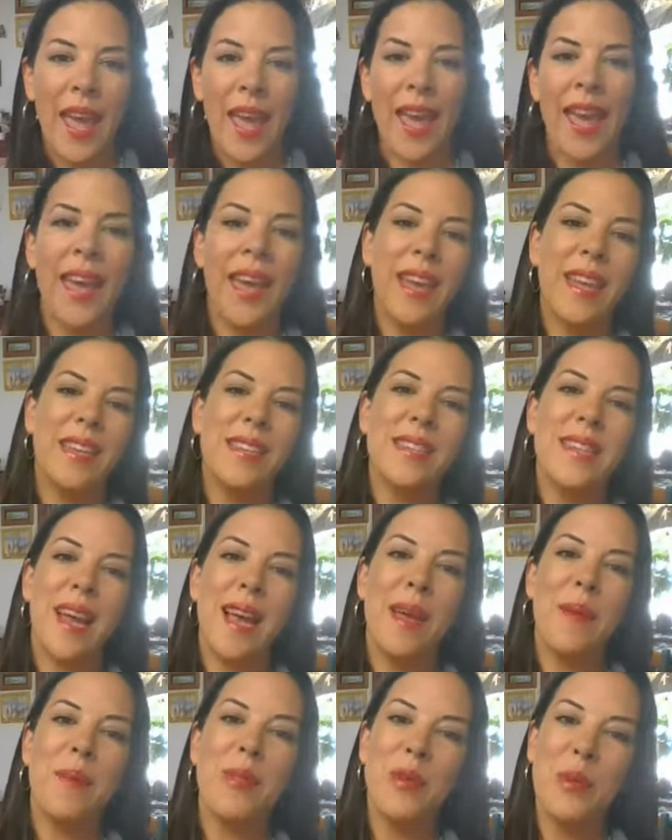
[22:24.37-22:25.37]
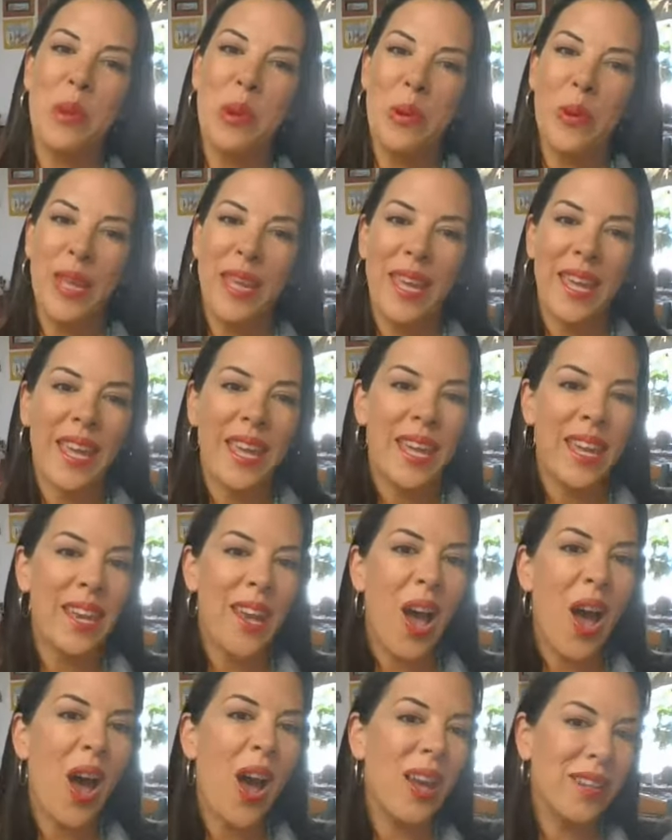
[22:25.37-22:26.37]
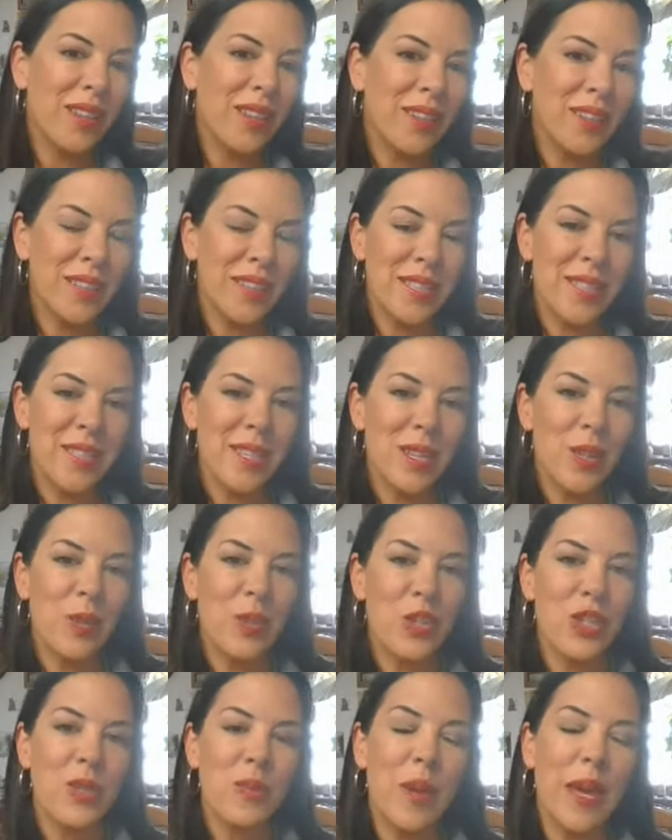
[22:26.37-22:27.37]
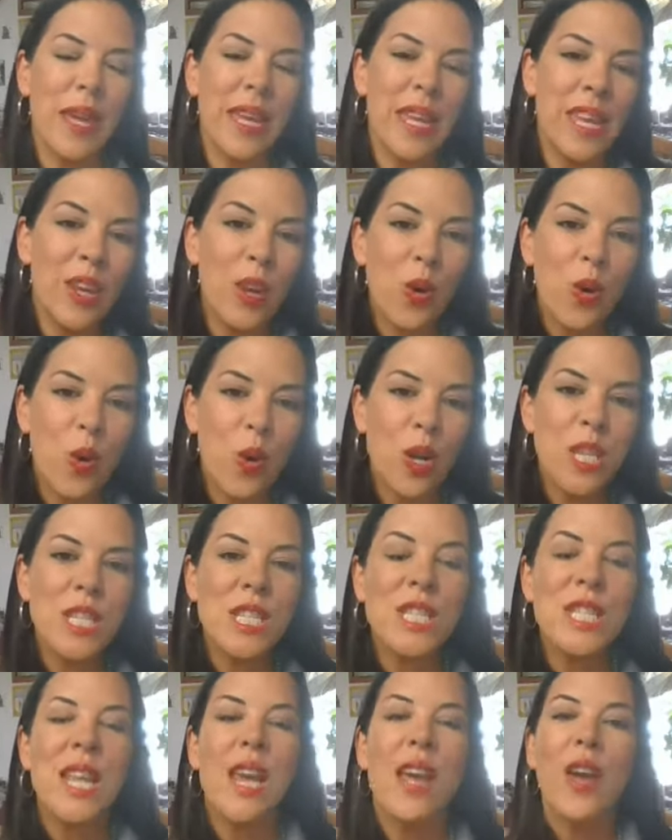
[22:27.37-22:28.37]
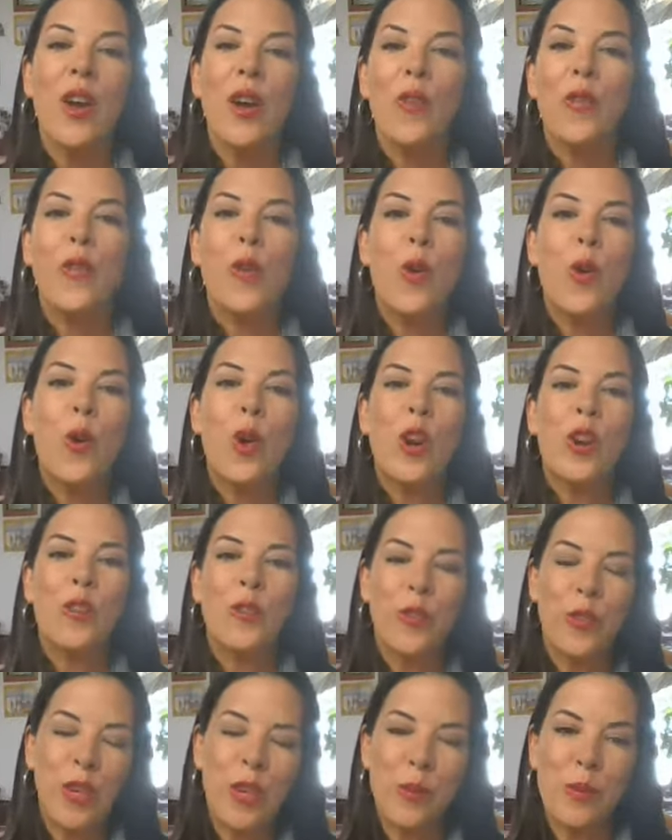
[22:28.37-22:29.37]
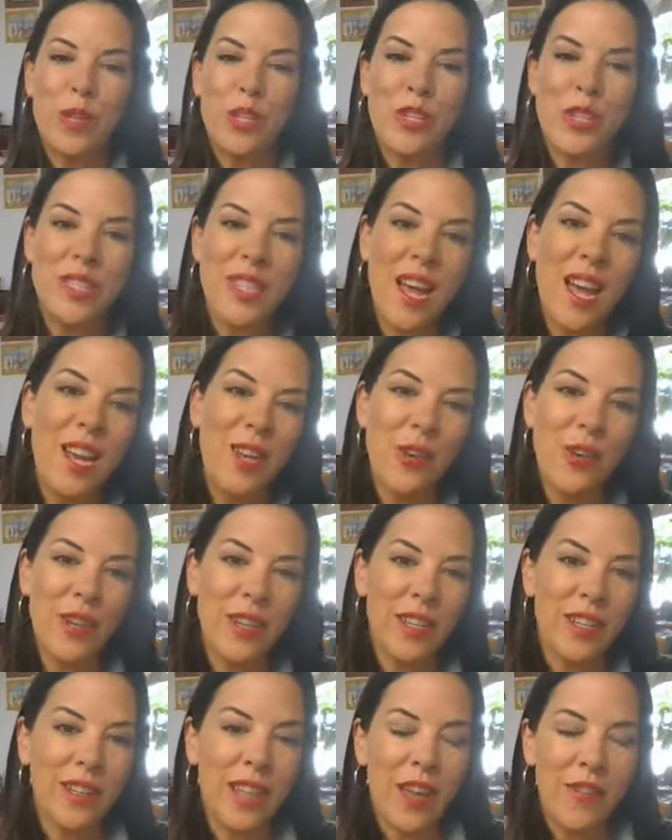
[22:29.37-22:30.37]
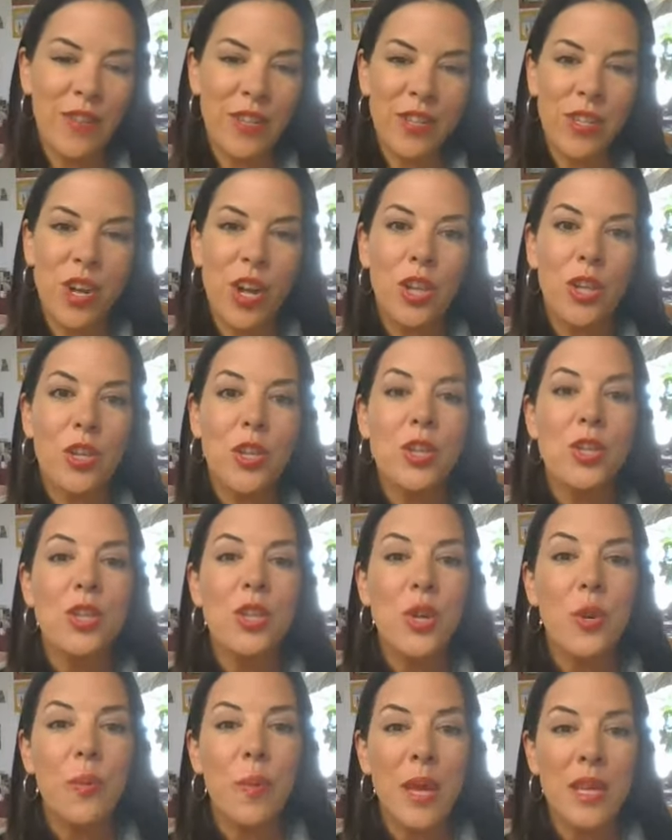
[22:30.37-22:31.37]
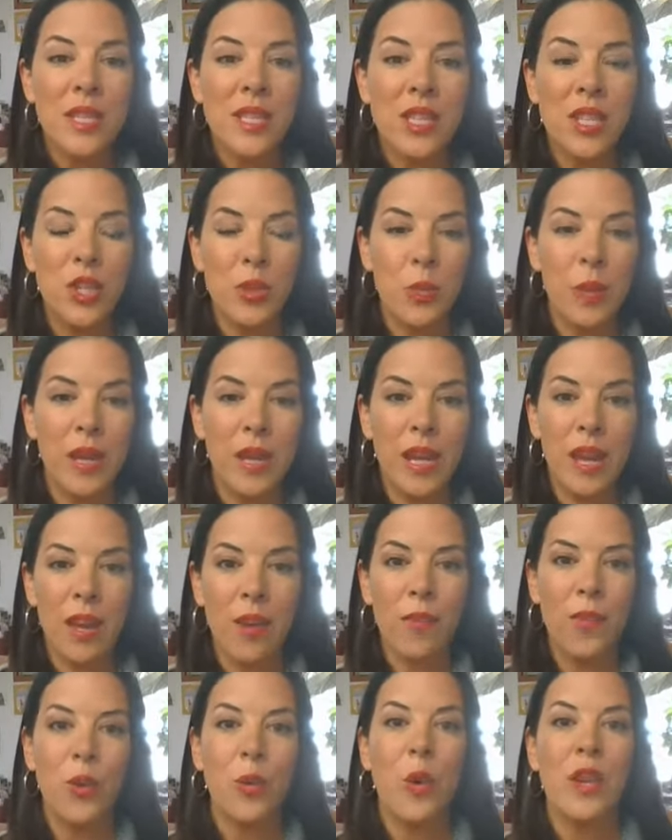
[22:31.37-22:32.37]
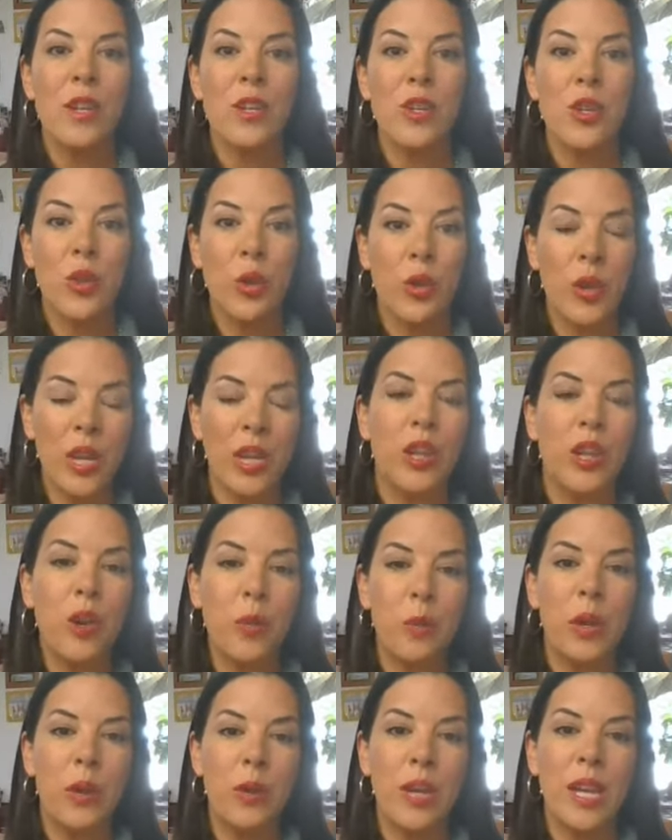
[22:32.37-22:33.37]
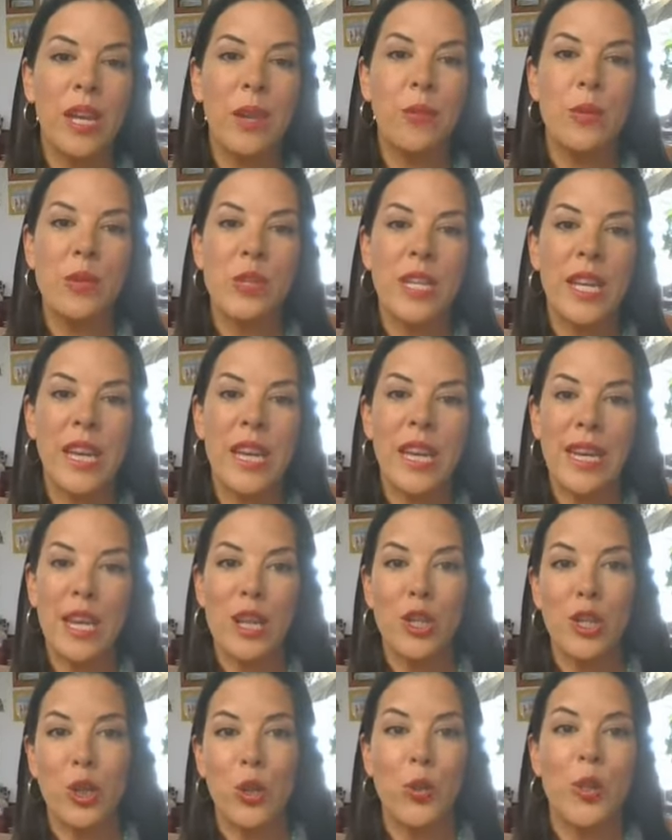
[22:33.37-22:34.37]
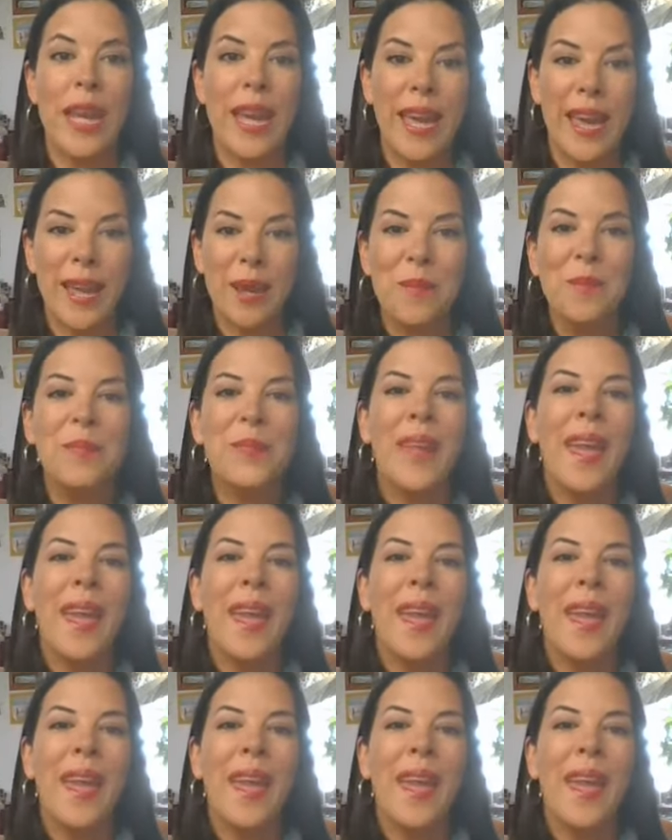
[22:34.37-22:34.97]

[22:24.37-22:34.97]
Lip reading: And I'm throwing in Hot and Holistic, which is my e-course, for free, which is $111. So message me if you want to green your beauty routine today.